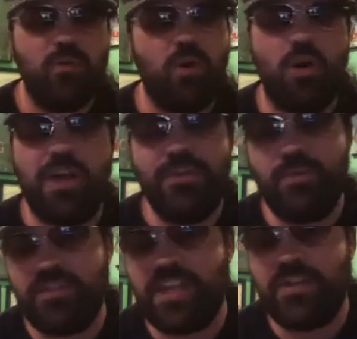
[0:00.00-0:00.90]
Well, if it
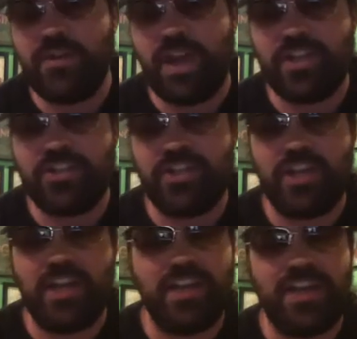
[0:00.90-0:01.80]
was
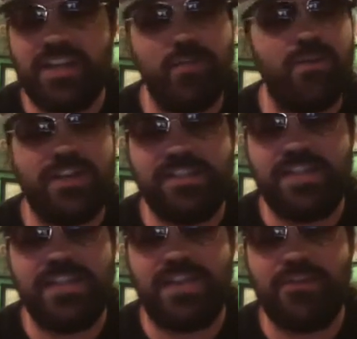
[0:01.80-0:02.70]
Inuyasha, he wouldn't
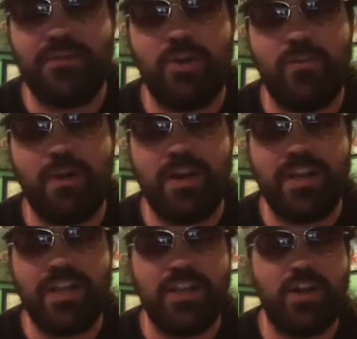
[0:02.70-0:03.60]
take that from
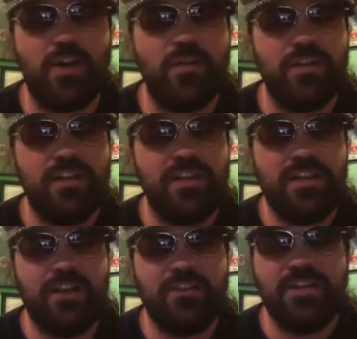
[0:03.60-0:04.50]
nobody, you know.
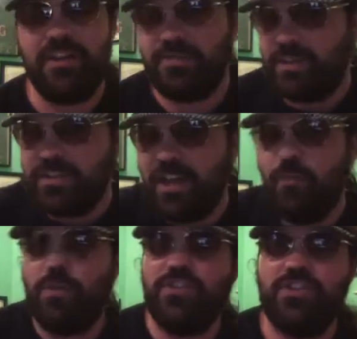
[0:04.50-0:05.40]
You know, tell
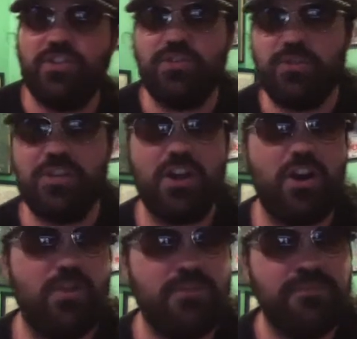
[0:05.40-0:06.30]
him what to do, you know.